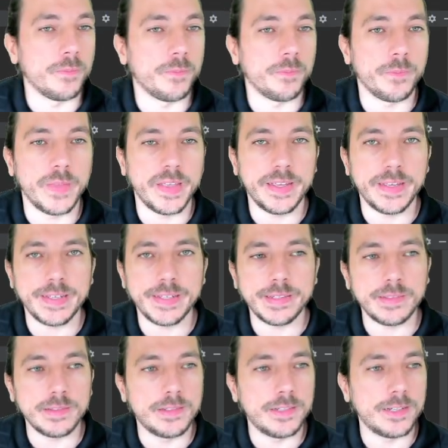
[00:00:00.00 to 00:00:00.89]

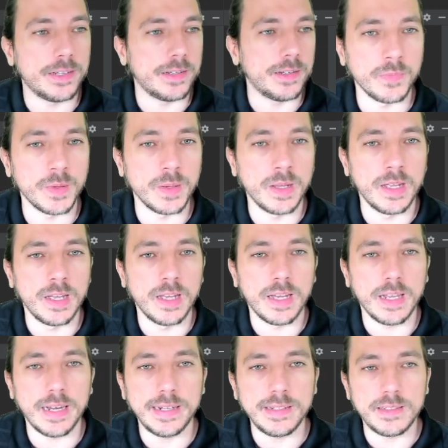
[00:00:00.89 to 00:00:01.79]
And
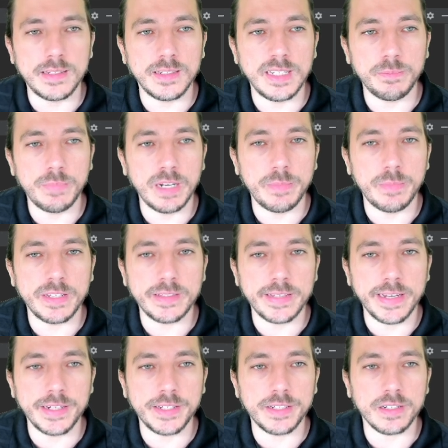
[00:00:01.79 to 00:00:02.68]
let's see the
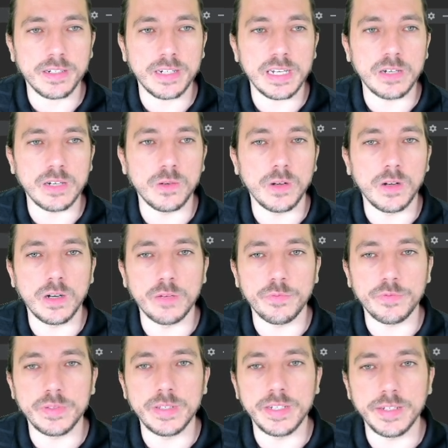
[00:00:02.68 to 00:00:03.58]
implementation now of
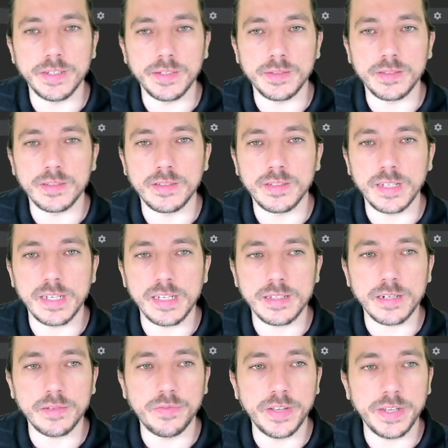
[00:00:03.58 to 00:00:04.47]
this
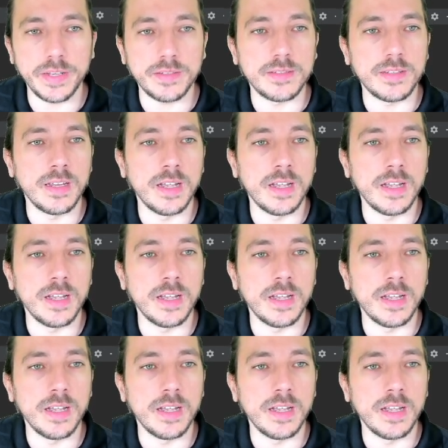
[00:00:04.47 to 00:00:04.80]
interface.